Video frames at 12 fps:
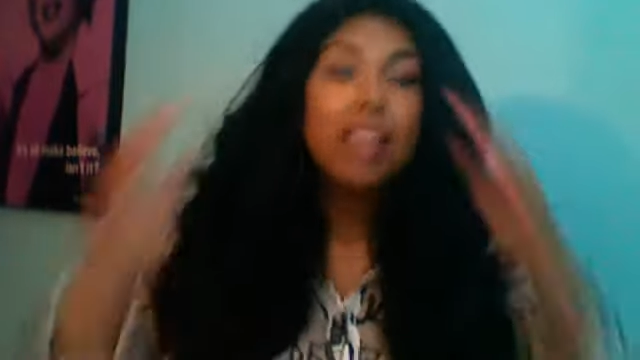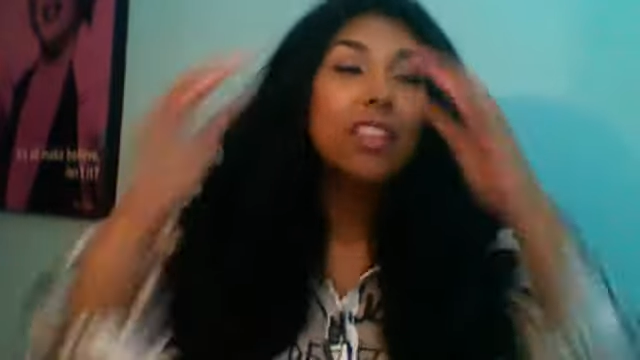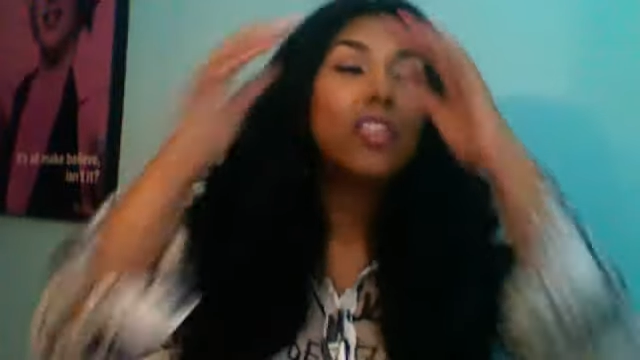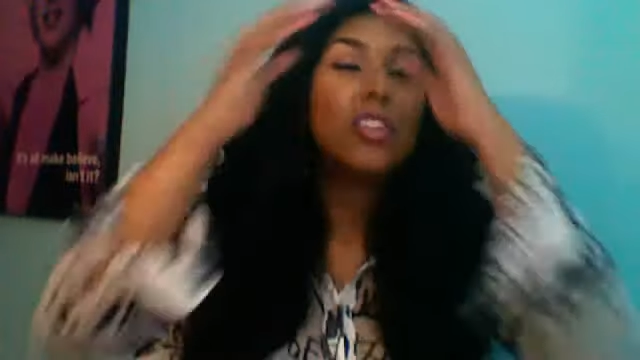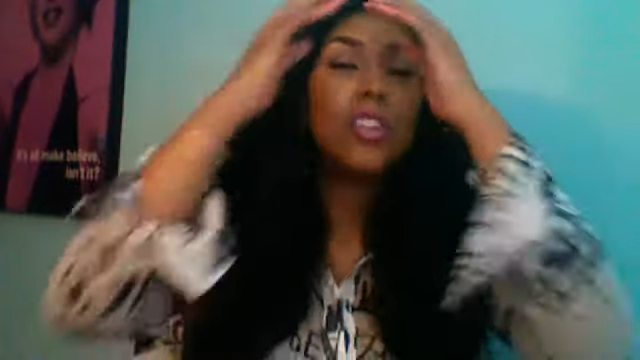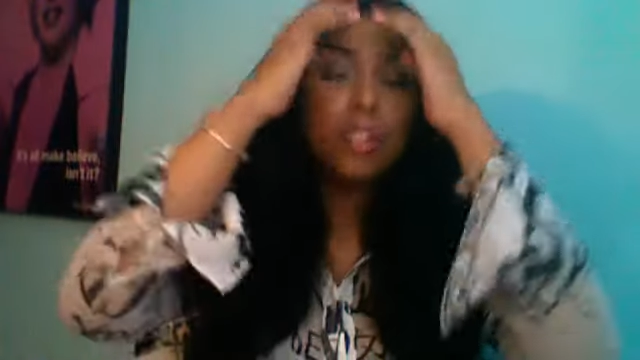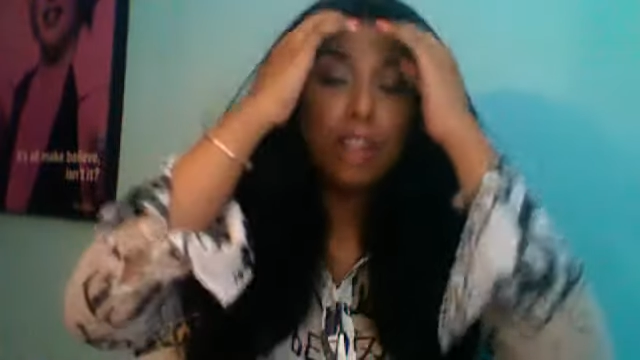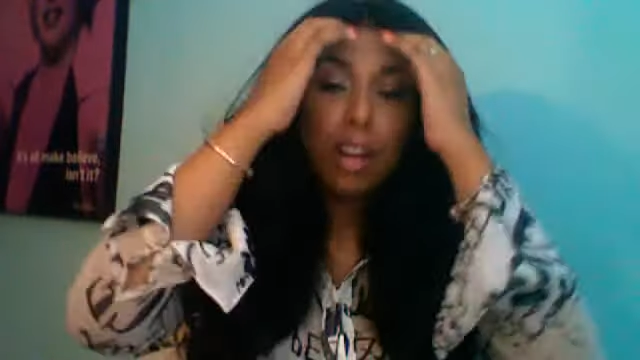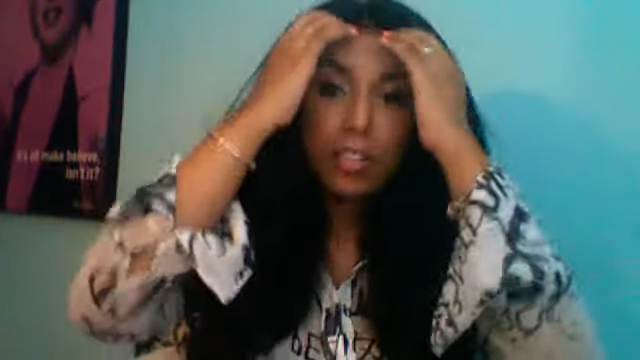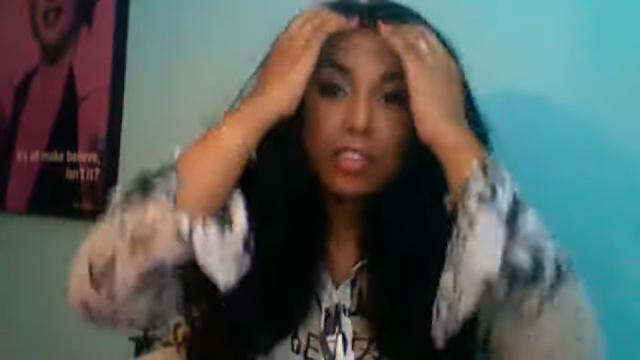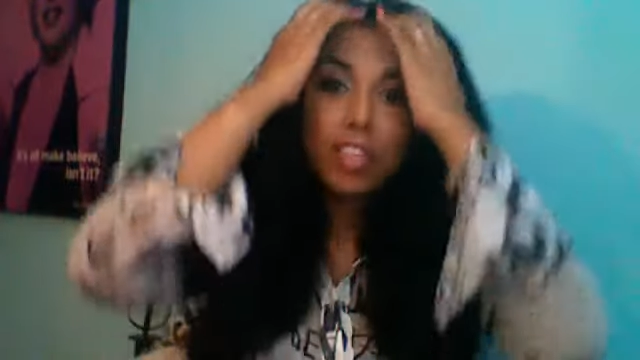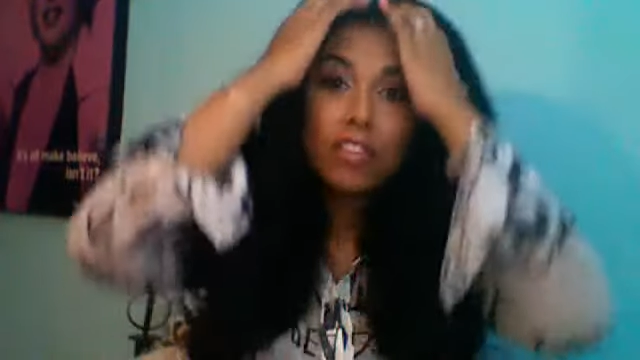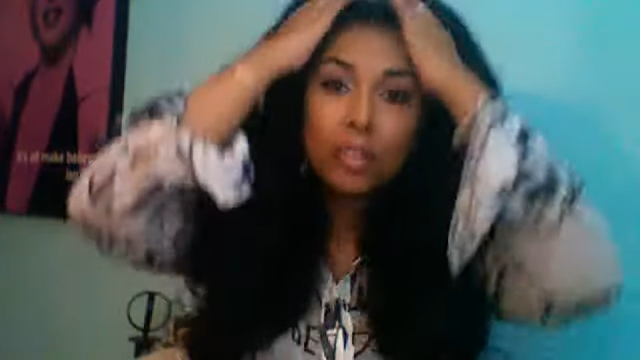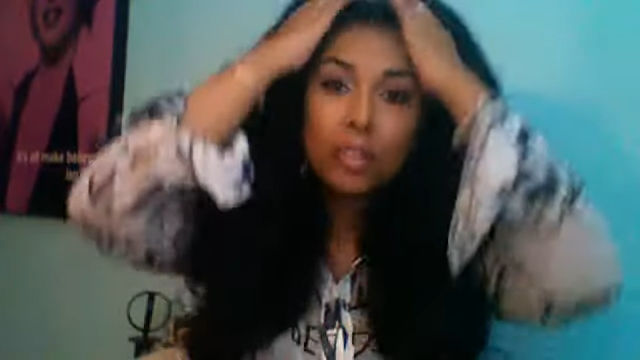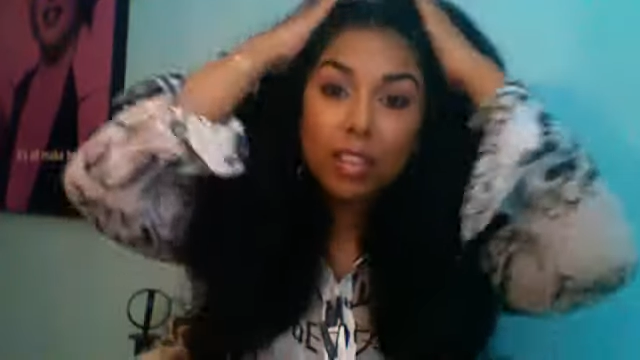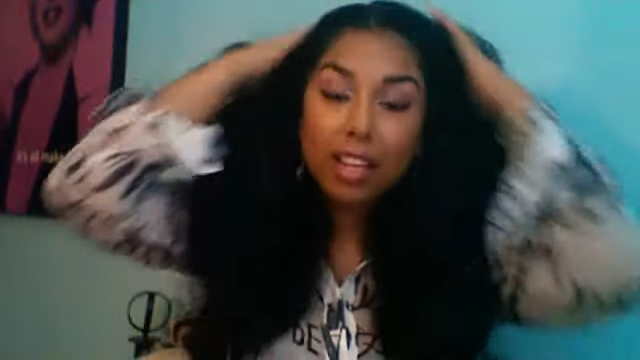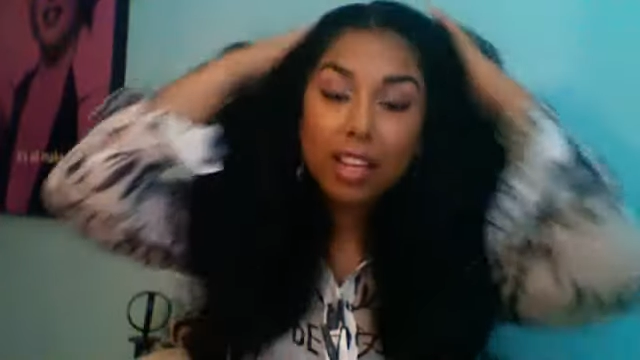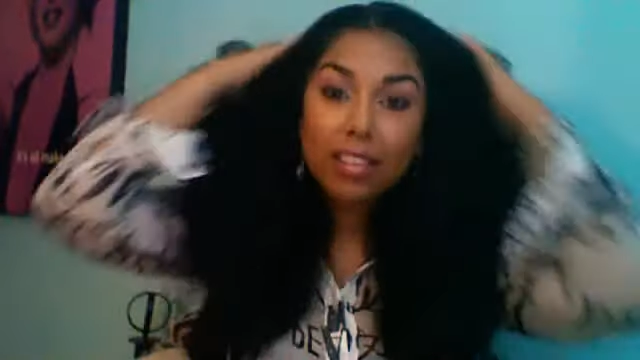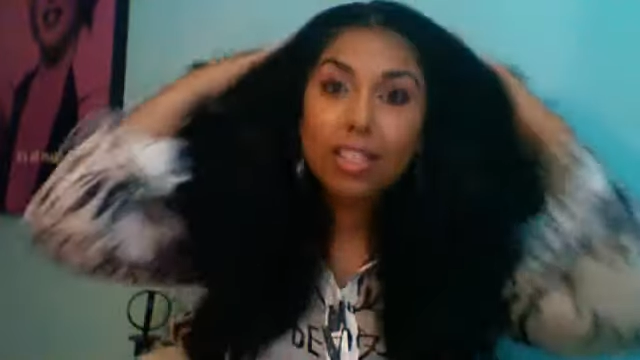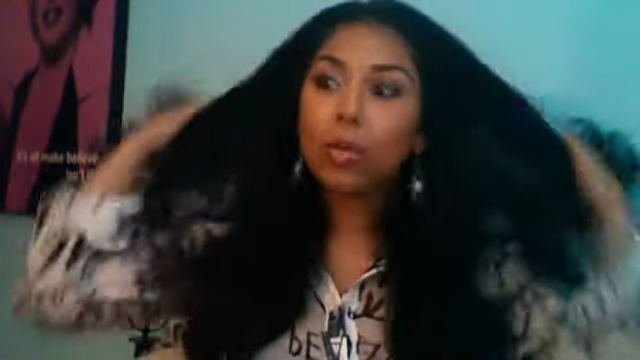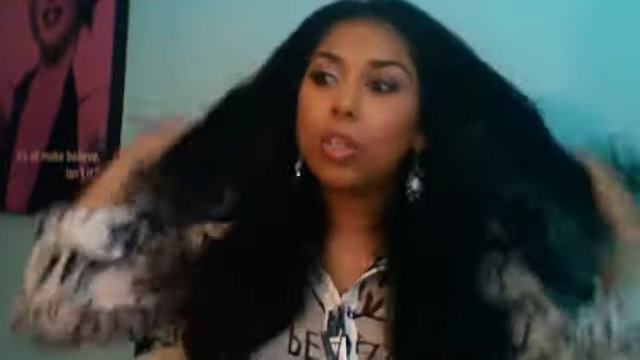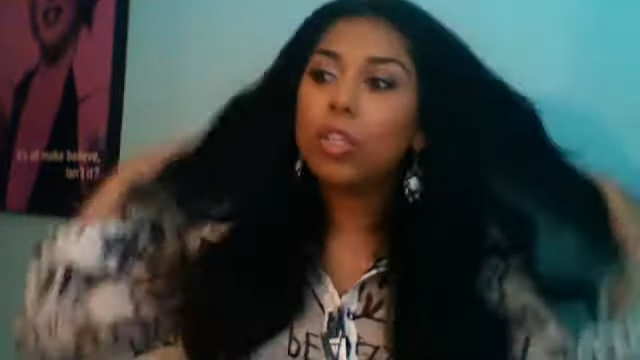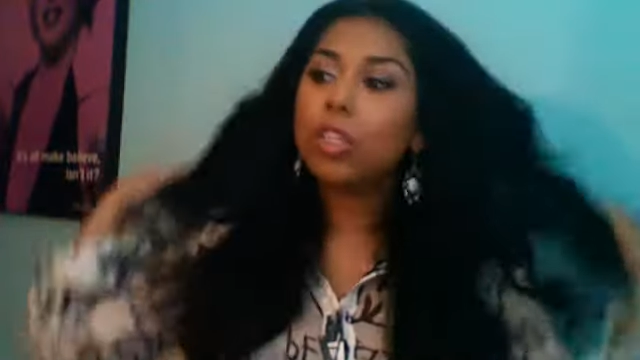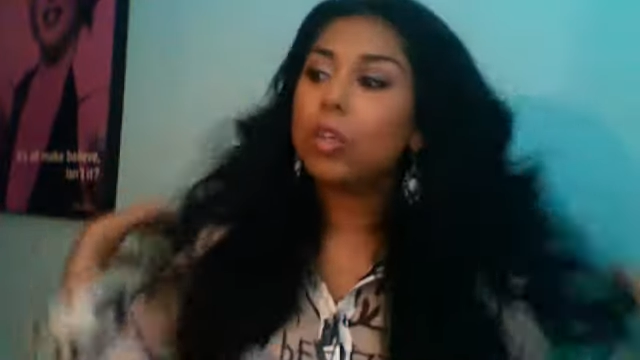There's a lot of different things that you
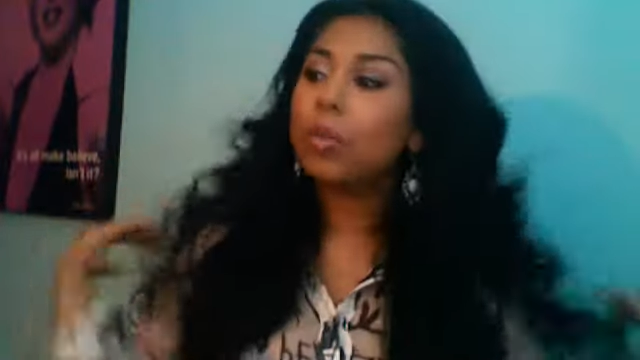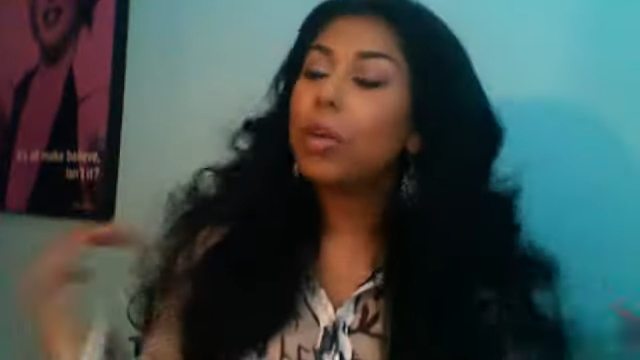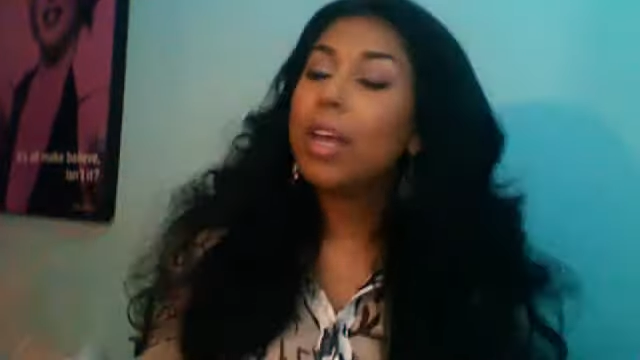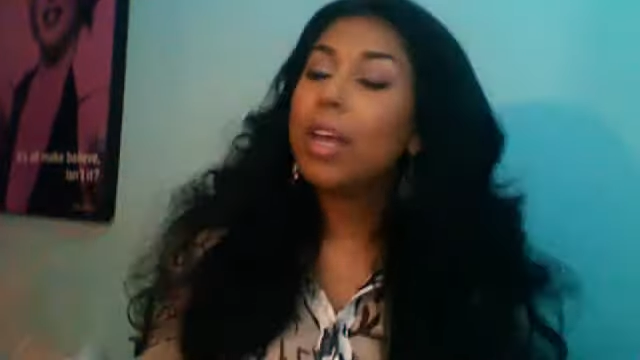can do,